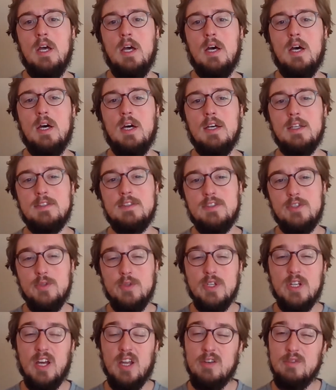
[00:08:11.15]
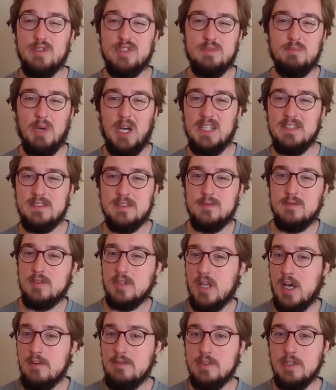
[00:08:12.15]
to an unresponsive
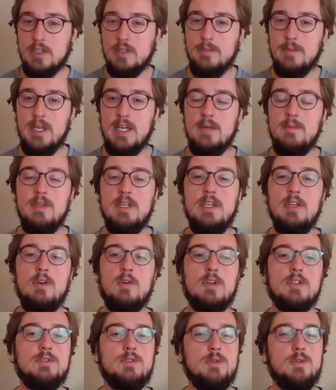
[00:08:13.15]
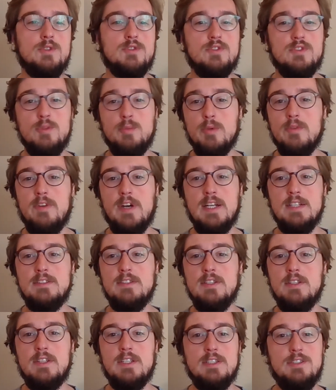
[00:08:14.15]
lover maybe, or to a
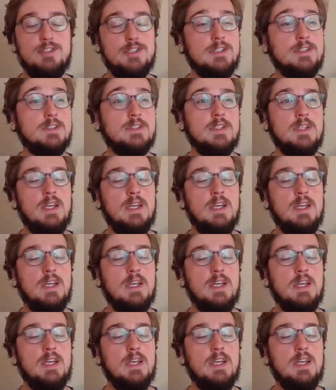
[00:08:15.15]
supervisor that just